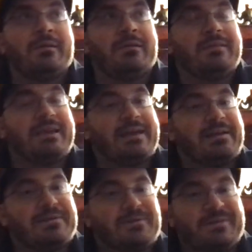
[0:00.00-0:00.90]
They kind
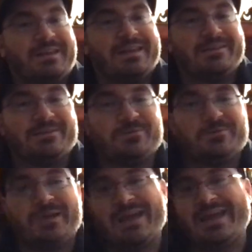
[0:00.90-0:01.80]
of turn it
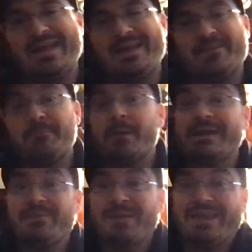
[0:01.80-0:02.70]
into a
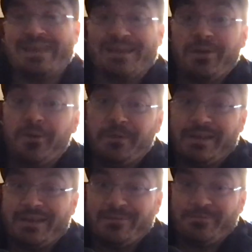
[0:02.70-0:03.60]
money-making
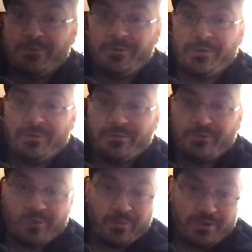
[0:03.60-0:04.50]
colony for their
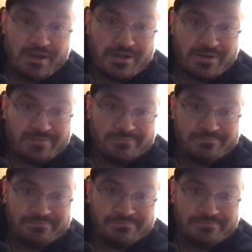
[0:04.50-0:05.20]
corporation.